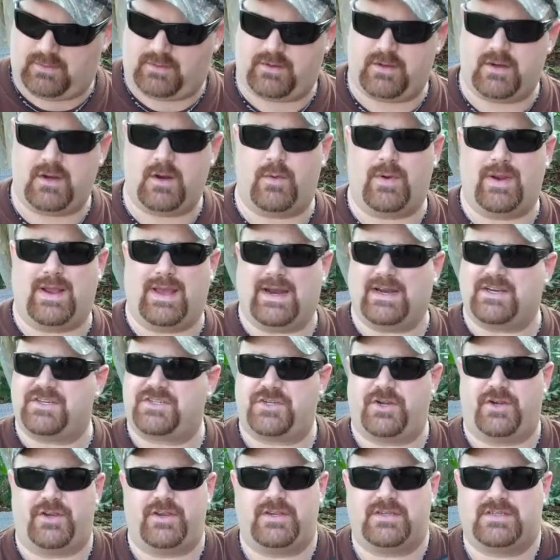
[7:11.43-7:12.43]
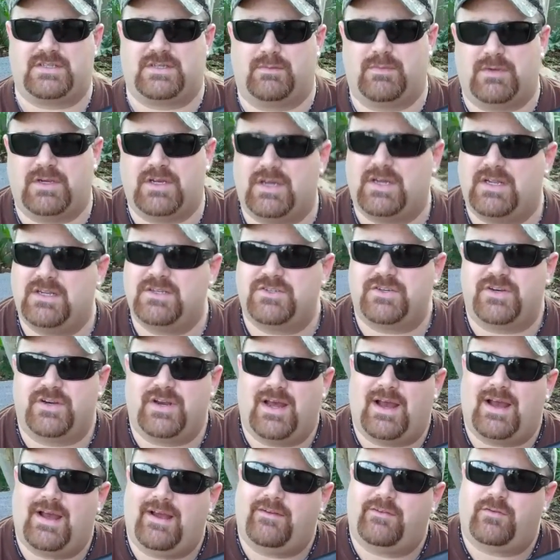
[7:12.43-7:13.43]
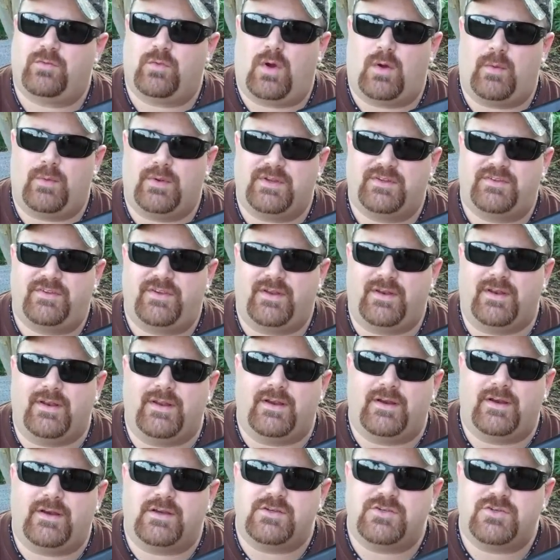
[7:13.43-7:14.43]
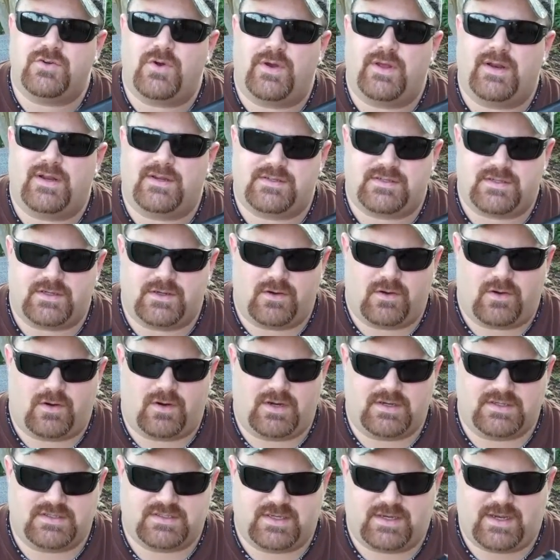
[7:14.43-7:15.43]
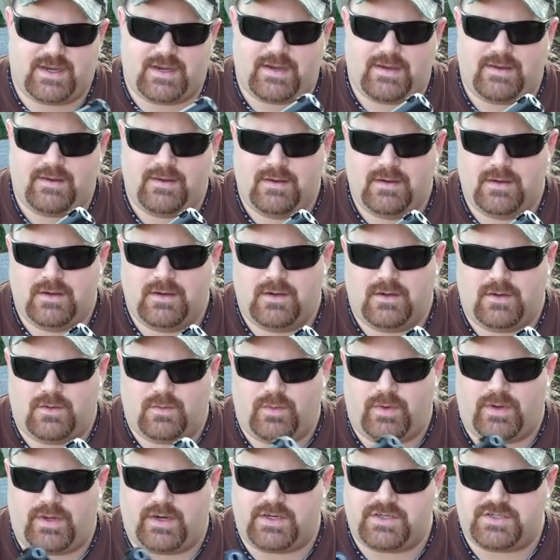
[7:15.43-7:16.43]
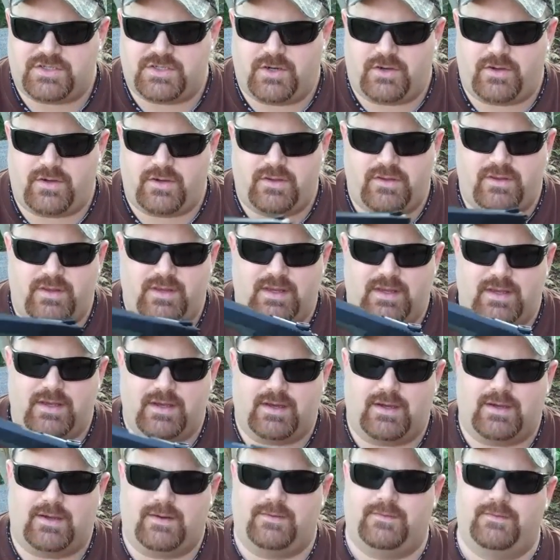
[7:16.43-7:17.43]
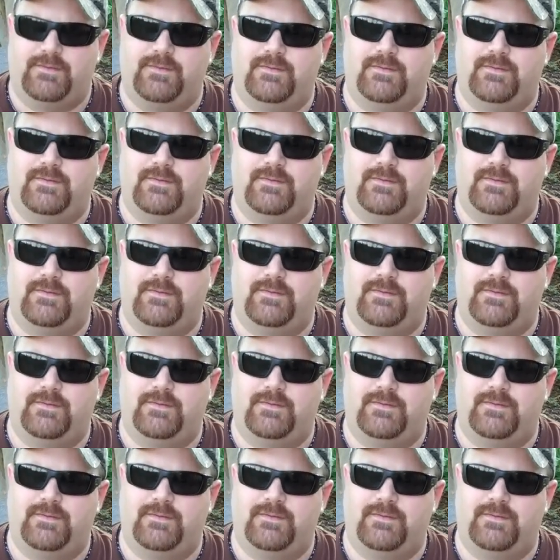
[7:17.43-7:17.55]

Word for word: you know we got to show you some guns or knives while we're sitting here enjoying a cigar and today we're going to show you the uh,